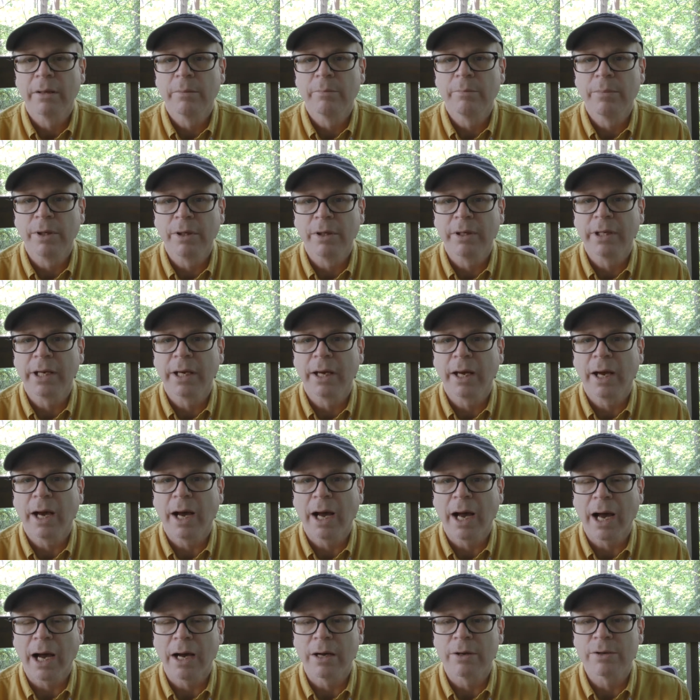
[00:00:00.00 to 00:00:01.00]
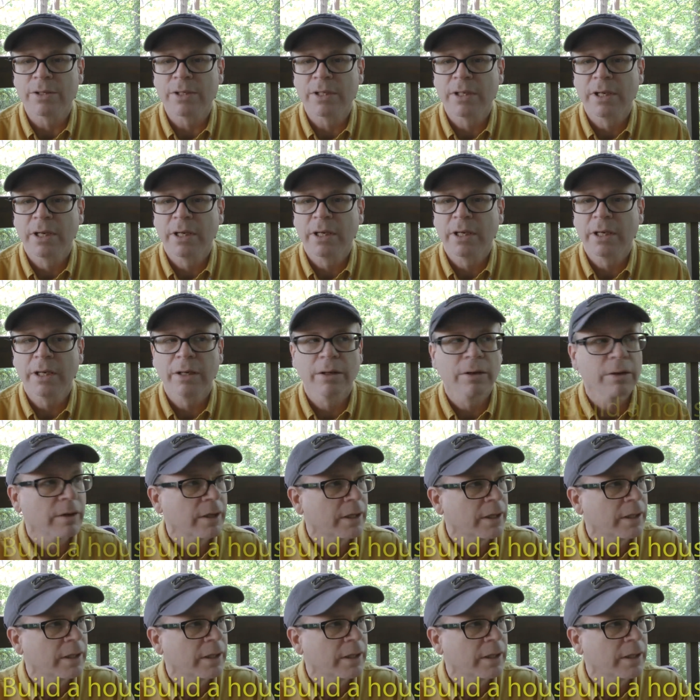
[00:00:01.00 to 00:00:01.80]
building a house here